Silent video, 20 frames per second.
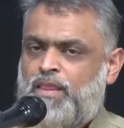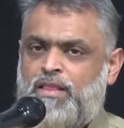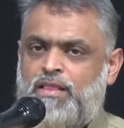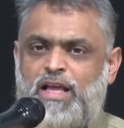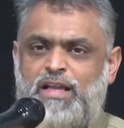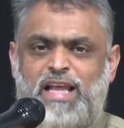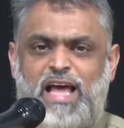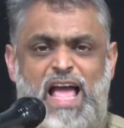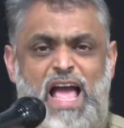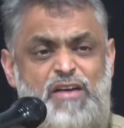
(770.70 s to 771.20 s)

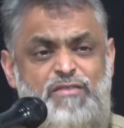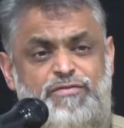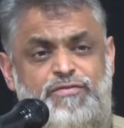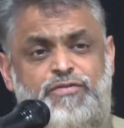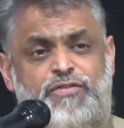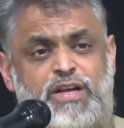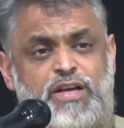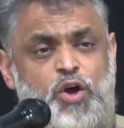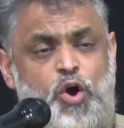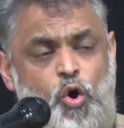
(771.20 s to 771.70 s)
That
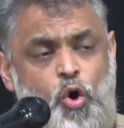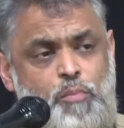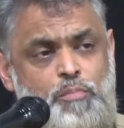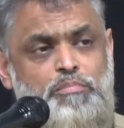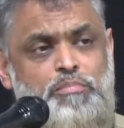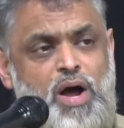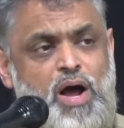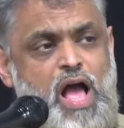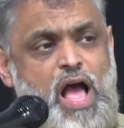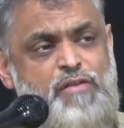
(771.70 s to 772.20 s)
every
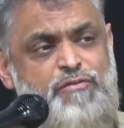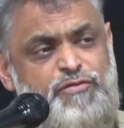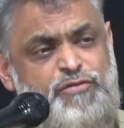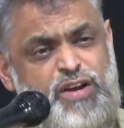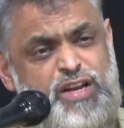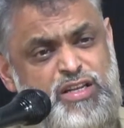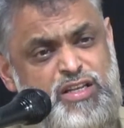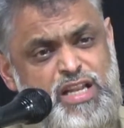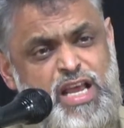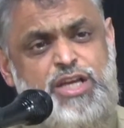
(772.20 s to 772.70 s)
ummah,
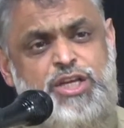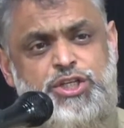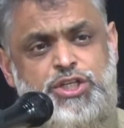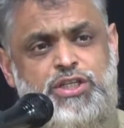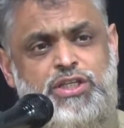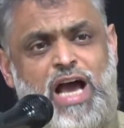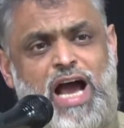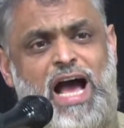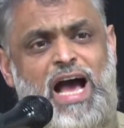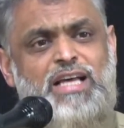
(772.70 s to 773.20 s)
every
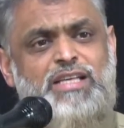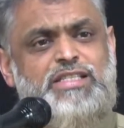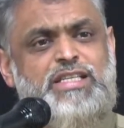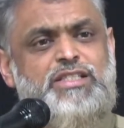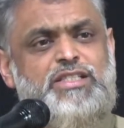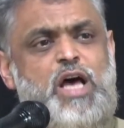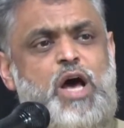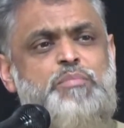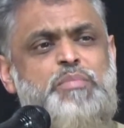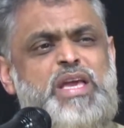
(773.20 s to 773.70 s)
nation has
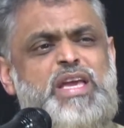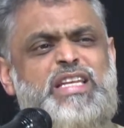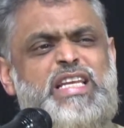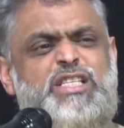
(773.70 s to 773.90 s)
its ameen,